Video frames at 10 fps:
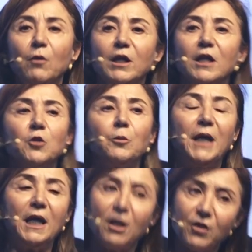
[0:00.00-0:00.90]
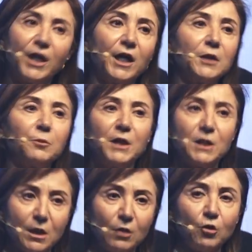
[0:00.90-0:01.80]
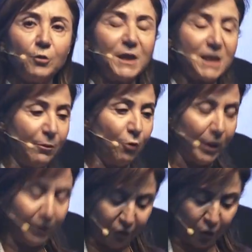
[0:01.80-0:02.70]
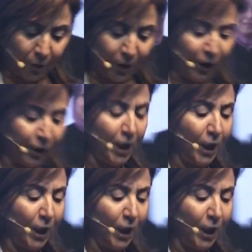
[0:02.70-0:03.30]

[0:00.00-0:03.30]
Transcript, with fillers: will not be the right person, could be someone from their